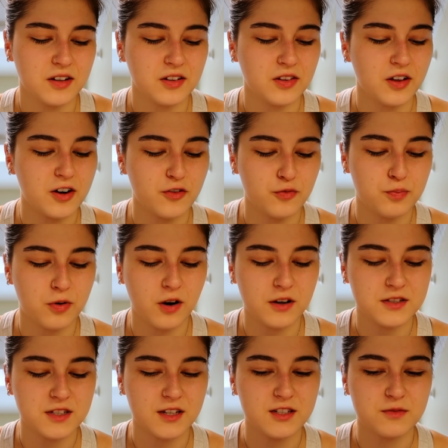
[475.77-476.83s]
a lot of
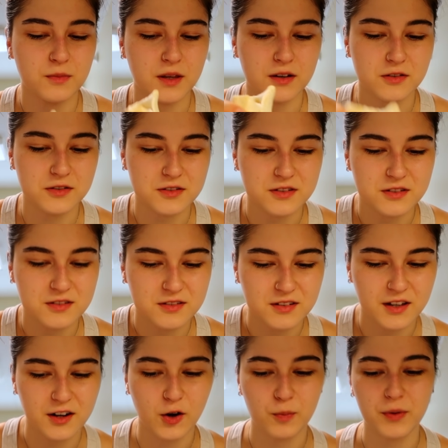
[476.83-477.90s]
processed meals
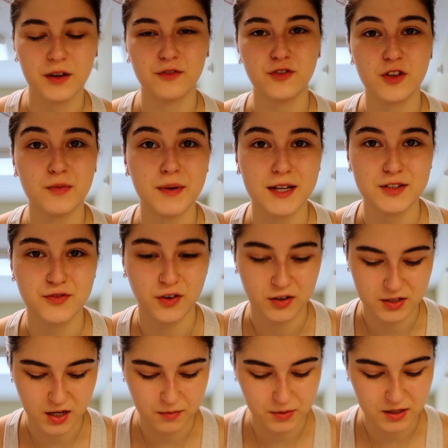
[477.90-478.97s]
hoping for the best for our
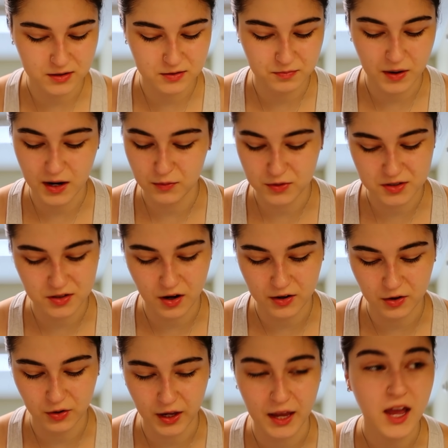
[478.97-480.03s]
tummies. Mine was not
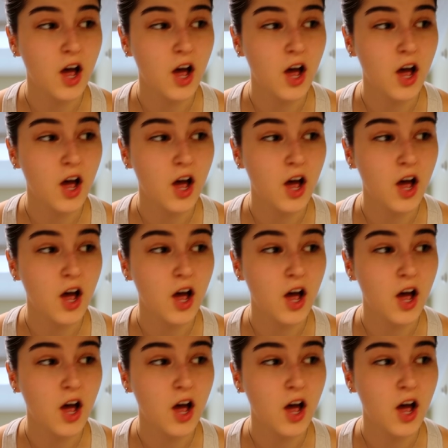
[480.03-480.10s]
okay.